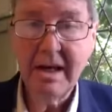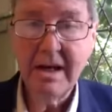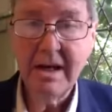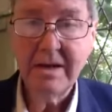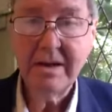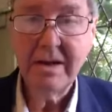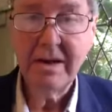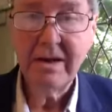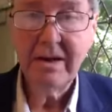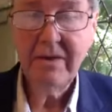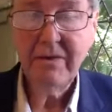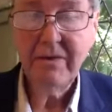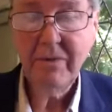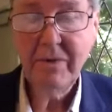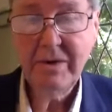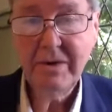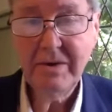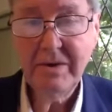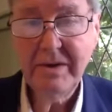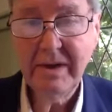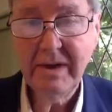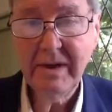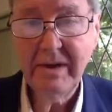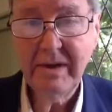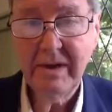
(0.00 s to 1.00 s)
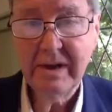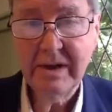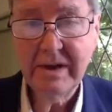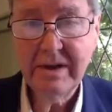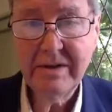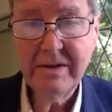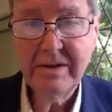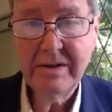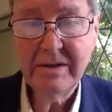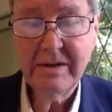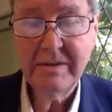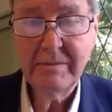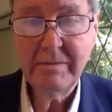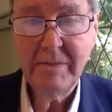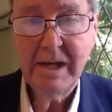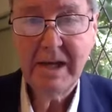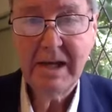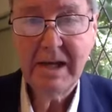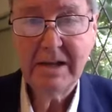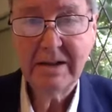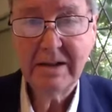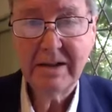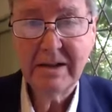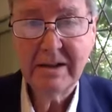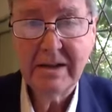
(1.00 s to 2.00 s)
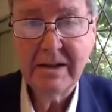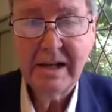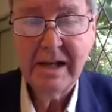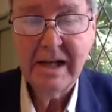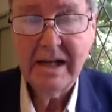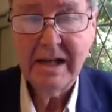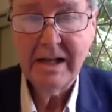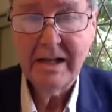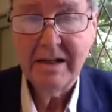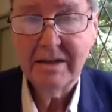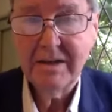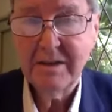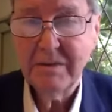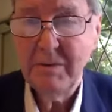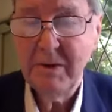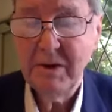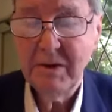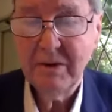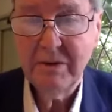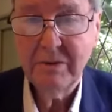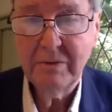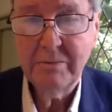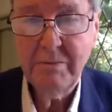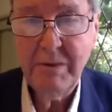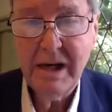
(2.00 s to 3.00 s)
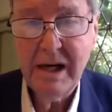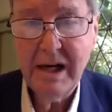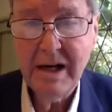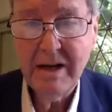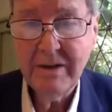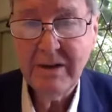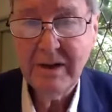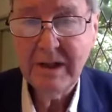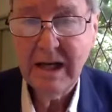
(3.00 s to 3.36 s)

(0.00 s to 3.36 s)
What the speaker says: So if we're serious about our spiritual path,